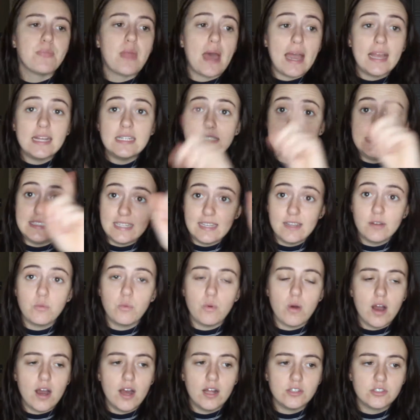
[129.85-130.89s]
I
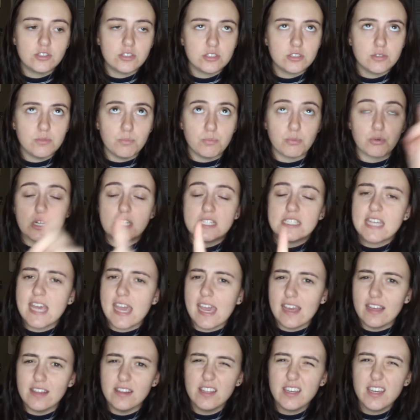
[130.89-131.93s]
did watch
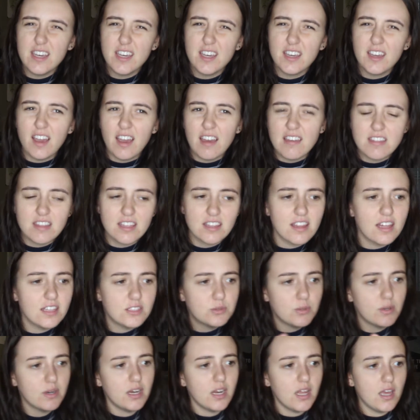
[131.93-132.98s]
Bratayley, I think
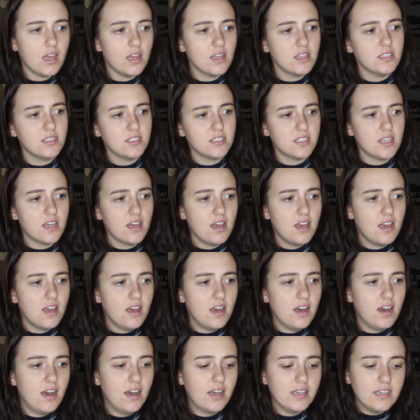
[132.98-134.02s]
that's what it is.
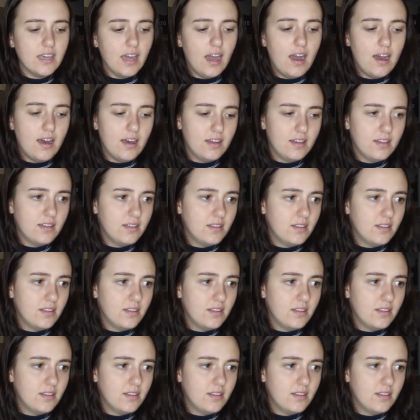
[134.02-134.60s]
Yeah.